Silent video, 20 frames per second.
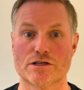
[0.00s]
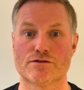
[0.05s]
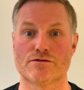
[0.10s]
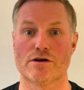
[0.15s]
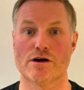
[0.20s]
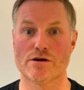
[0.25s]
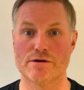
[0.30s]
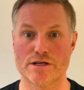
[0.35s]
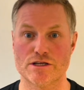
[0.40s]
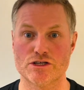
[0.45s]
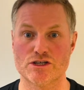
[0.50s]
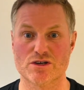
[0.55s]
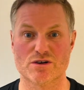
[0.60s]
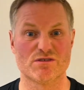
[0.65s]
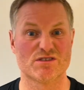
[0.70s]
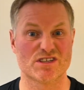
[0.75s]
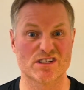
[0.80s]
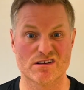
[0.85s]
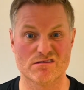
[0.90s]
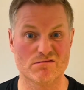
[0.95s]
for our own
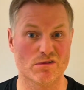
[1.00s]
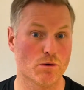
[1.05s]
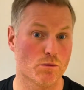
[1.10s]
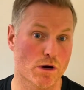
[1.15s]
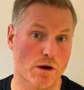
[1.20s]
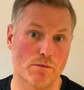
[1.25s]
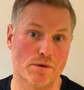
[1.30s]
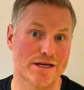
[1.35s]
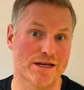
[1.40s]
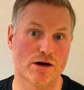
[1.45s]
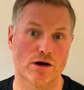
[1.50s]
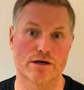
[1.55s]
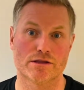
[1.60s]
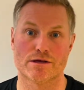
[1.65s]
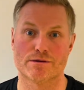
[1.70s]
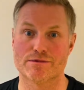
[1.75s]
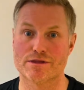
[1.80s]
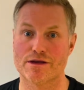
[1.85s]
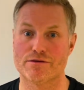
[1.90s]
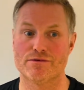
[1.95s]
insurance, and we like
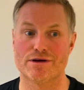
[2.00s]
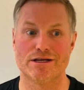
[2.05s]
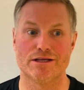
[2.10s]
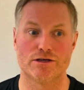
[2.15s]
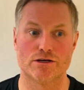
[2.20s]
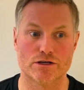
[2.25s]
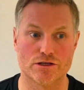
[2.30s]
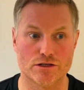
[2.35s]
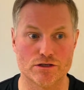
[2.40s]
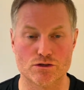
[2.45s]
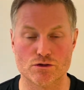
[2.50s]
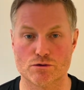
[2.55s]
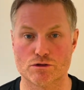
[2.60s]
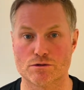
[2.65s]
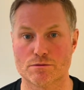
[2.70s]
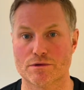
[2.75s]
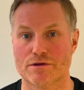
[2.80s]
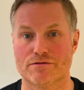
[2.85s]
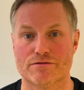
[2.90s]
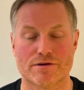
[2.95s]
them. They're really good. You talk to
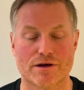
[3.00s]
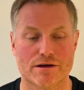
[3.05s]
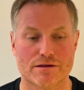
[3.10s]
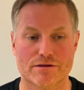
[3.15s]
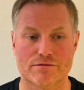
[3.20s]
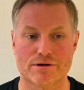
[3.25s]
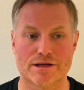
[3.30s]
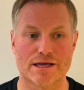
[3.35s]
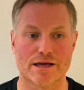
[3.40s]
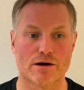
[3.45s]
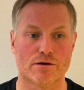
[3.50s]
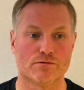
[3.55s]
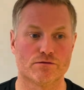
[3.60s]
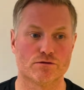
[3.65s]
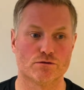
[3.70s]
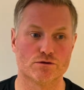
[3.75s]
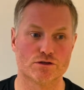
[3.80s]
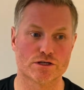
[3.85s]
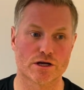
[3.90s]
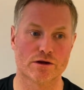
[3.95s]
them on the phone, they're really
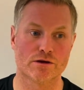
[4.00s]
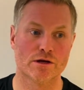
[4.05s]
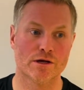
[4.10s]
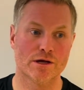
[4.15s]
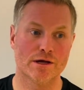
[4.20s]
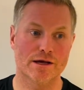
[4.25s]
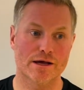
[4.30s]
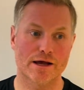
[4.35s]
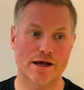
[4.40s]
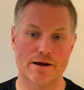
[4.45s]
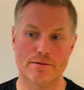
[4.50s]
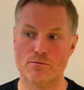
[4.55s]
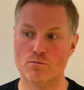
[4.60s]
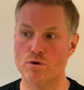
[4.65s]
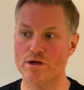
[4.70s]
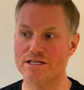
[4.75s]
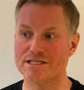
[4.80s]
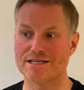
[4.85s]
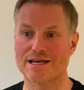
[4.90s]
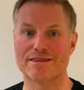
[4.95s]
helpful. So
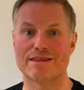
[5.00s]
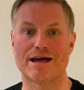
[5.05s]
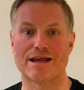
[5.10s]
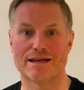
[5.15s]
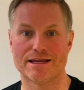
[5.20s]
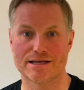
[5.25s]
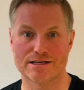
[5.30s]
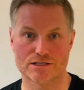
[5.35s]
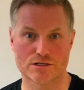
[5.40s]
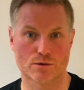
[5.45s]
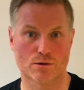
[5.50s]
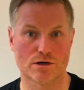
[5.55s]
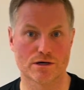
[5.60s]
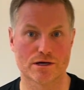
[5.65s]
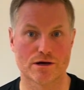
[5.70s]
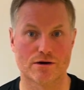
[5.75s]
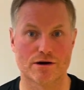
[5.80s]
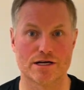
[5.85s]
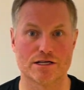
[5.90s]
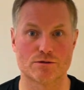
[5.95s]
we send that link to our
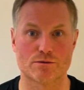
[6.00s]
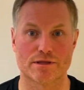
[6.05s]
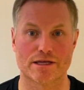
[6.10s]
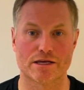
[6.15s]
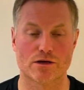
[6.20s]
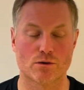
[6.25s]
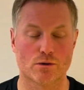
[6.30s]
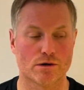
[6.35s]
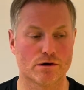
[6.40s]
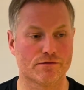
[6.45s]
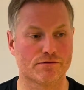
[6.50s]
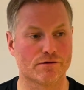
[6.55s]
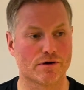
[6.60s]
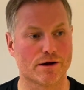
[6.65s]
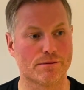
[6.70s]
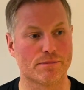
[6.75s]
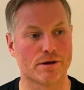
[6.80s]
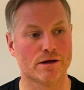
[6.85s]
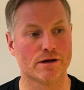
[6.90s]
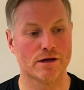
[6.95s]
guys when they
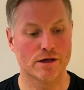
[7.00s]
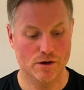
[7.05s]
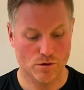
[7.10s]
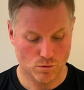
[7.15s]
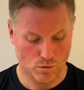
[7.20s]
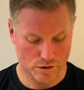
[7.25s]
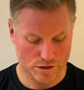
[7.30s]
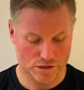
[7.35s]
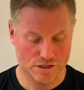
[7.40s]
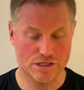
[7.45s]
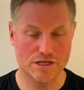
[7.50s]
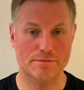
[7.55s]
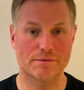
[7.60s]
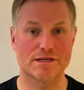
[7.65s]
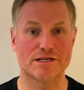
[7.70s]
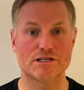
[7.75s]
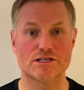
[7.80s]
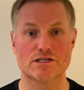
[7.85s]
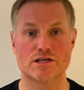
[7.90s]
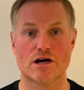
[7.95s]
qualify. But what you
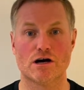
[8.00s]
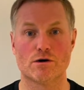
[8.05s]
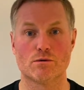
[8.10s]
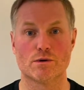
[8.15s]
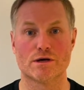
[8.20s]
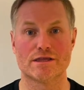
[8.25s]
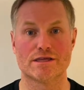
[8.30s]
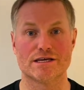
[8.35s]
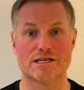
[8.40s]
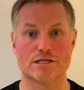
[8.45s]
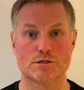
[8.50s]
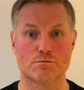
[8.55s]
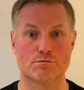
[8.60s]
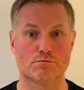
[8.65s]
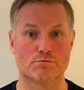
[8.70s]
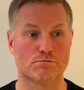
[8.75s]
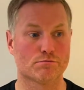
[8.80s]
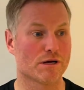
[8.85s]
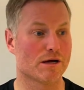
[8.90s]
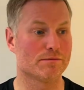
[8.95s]
typically start with is
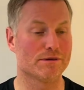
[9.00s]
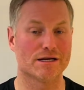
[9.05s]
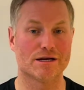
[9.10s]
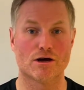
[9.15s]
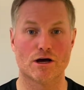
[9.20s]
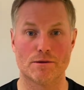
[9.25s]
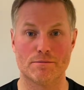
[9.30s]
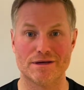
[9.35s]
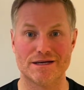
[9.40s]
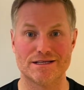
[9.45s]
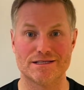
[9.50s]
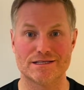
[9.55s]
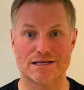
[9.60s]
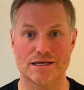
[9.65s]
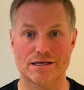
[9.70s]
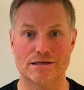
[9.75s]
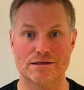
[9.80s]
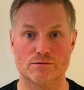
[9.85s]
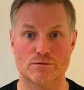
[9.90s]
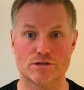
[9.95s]
public
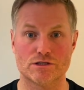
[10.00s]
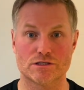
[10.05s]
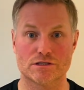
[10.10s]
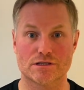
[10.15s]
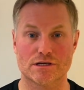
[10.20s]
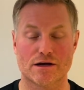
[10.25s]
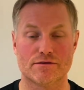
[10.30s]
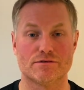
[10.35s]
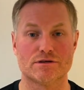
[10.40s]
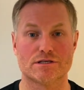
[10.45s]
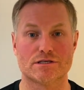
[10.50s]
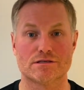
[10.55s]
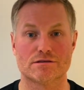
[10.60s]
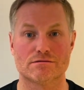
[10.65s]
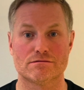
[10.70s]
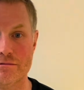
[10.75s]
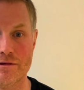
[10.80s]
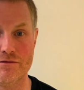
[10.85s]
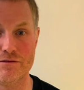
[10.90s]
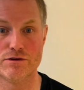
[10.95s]
liability, which covers
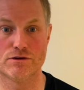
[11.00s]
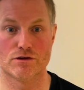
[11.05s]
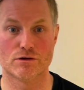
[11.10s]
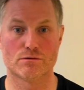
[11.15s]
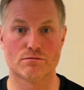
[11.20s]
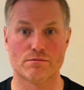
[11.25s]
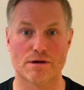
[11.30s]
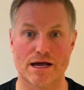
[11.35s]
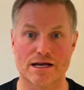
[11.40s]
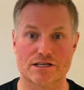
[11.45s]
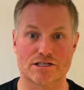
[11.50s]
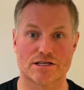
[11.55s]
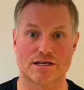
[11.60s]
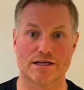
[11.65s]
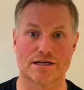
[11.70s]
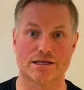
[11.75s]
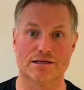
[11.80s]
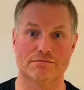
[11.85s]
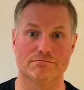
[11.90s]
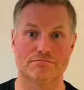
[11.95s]
if you do
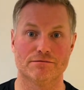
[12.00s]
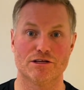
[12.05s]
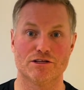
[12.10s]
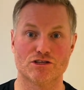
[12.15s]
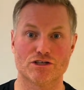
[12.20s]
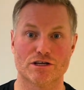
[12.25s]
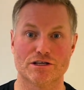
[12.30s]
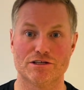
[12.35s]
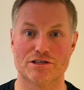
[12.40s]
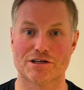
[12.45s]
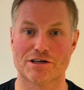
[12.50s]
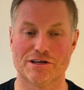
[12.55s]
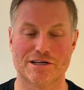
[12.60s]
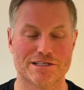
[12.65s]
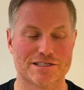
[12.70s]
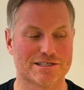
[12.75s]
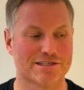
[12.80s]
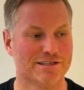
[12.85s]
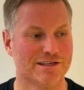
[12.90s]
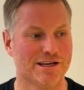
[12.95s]
accidentally injure your
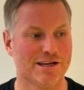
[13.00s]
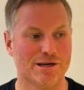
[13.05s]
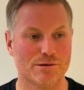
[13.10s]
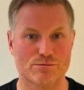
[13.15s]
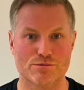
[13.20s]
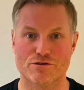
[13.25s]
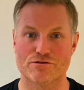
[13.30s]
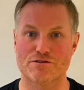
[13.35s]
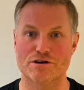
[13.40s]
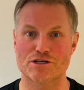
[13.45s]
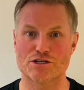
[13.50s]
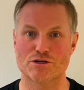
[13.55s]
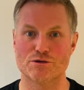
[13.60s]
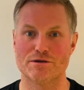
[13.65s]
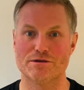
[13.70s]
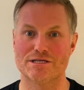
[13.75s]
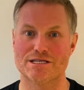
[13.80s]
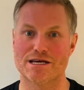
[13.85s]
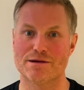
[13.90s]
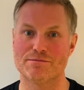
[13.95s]
clients. Professional
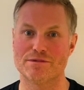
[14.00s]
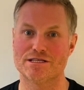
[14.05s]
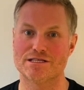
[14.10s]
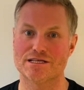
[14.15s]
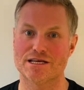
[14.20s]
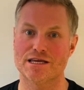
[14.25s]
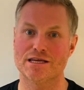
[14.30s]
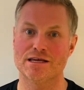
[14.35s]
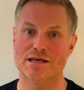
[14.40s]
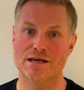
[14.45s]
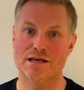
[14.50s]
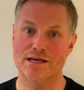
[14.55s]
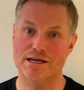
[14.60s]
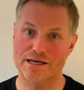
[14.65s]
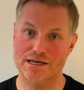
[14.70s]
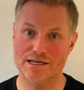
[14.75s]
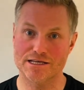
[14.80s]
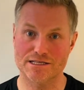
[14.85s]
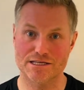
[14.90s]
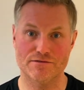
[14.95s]
indemnity
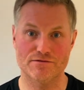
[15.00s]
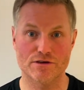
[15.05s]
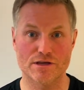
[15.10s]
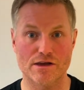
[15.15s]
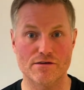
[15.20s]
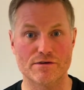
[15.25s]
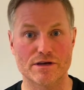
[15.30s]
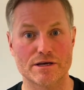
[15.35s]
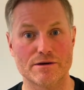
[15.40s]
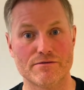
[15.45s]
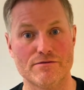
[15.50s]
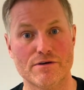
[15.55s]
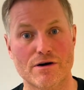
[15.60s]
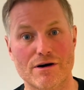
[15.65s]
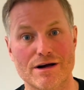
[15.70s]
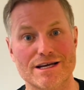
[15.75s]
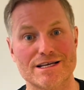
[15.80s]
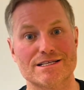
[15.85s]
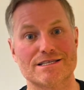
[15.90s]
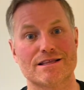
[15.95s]
is if you're giving
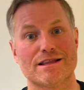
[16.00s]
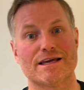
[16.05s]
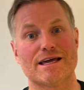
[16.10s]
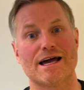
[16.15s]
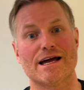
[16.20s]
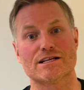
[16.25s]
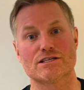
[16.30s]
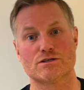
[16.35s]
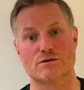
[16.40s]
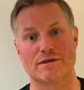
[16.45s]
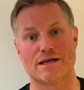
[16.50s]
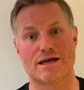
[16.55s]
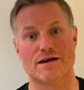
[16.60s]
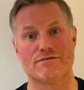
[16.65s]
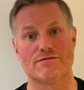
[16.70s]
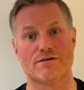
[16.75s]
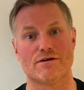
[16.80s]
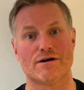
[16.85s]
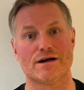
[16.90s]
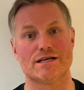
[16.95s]
advice and they act on that
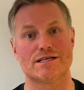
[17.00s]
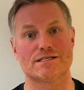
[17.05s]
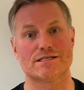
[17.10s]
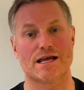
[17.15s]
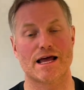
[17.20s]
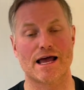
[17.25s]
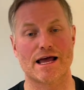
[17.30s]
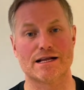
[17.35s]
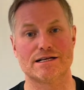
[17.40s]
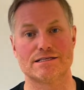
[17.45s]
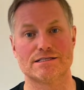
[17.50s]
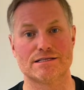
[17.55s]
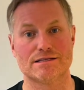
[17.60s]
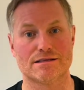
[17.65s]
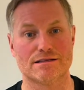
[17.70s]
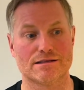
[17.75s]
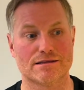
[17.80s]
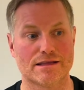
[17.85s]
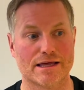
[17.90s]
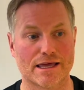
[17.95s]
advice and
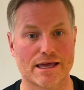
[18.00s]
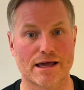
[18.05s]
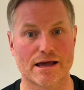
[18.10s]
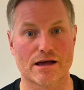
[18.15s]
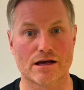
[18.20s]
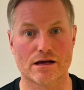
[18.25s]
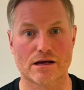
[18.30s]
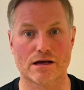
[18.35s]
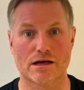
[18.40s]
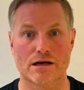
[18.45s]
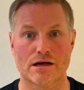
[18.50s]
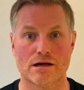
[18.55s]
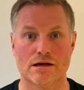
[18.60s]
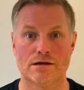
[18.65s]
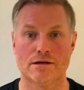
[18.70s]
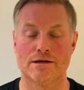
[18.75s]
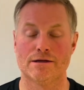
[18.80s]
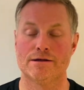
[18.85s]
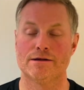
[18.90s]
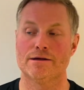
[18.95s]
they get
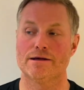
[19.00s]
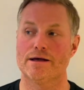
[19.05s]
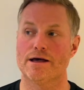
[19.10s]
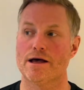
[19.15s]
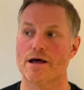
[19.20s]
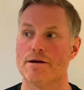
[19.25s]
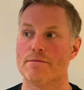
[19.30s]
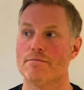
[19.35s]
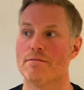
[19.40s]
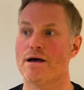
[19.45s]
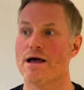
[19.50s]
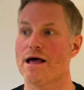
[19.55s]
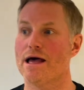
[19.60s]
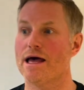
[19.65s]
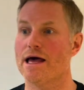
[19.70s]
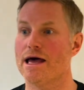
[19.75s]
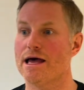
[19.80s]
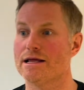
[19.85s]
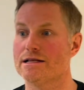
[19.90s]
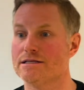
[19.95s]
hurt.
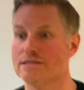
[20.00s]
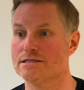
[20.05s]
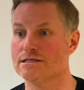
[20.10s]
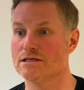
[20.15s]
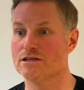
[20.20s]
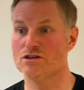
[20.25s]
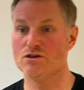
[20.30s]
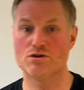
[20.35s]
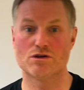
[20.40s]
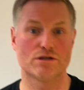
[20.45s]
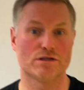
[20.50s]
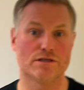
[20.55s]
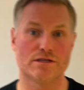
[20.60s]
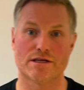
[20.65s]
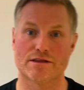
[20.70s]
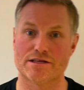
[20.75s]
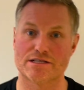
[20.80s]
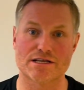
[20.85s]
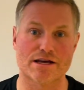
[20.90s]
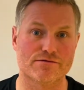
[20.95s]
And you can
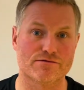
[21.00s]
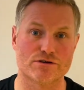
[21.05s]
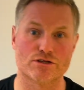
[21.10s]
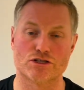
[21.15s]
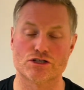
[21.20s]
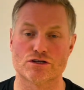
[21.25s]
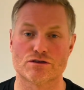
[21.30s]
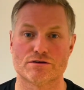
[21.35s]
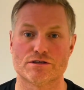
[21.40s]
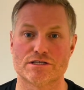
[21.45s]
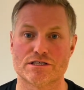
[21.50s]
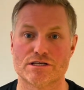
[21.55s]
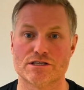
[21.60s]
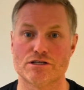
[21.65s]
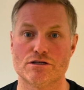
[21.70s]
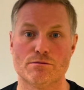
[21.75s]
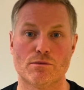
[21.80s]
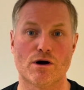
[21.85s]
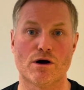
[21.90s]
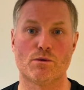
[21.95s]
there's other insurances
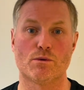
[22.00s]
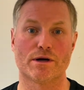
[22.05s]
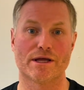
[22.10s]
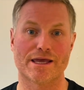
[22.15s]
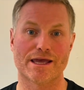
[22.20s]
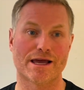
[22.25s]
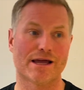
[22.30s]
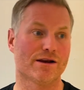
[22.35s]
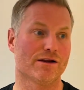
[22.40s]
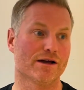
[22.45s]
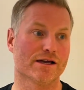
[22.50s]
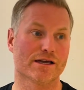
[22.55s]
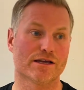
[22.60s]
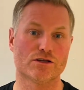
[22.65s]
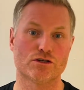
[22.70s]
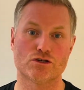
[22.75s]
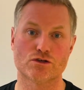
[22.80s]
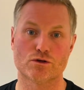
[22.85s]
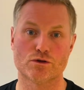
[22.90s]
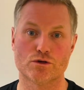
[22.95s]
you might want to get, like
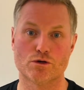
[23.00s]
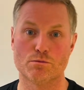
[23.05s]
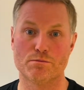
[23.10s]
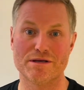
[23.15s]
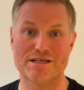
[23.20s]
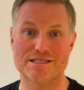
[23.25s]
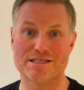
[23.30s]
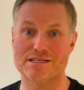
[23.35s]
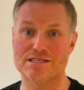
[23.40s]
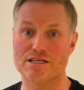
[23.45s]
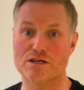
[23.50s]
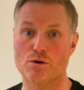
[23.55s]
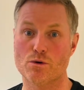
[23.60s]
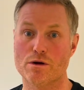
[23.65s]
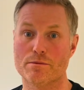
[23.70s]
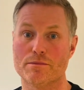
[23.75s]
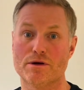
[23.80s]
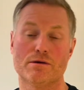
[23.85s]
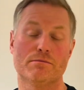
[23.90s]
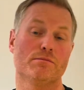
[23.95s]
insure your business
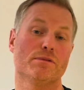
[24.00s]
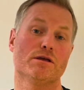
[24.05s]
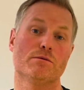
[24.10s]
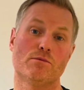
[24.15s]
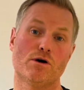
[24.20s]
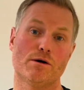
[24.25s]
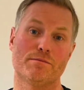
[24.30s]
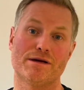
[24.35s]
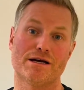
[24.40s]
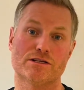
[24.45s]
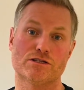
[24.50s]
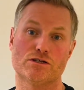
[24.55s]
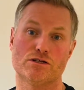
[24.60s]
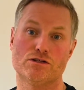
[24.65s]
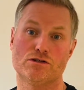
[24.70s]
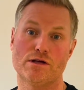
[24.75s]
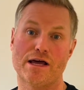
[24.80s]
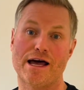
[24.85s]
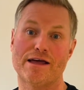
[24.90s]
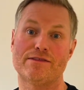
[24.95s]
equipment, but you might be able to
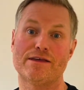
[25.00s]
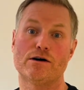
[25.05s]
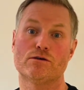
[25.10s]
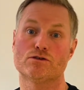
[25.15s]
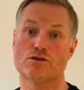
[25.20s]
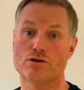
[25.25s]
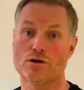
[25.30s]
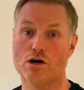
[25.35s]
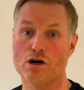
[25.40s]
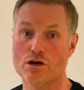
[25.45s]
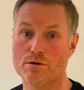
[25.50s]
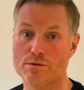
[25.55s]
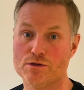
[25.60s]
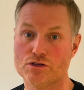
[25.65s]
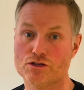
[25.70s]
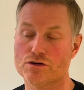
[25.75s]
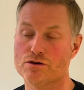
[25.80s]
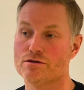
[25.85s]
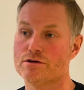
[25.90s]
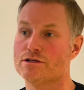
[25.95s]
add that onto your home
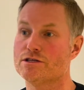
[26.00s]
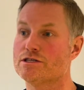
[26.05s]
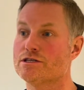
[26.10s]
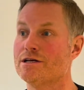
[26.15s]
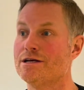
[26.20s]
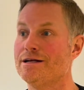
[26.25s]
insurance.